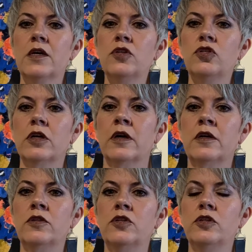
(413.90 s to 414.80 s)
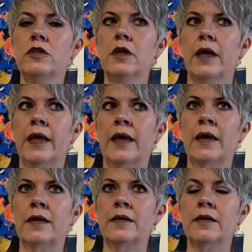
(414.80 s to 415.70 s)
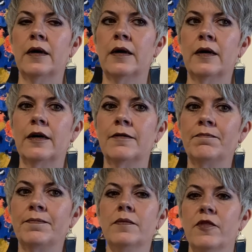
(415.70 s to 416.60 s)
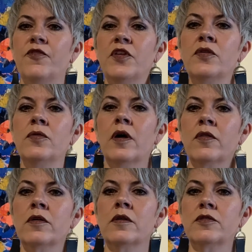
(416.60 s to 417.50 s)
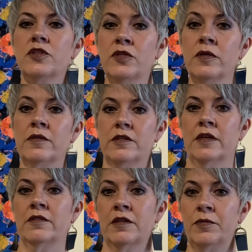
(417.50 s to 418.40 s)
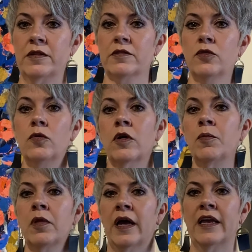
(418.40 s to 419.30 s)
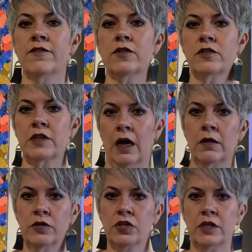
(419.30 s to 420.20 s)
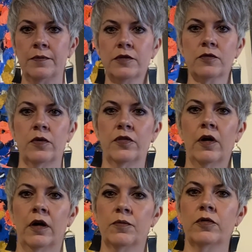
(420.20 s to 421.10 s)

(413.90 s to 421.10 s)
judge and view other students' exhibits who were applying for scholarships with art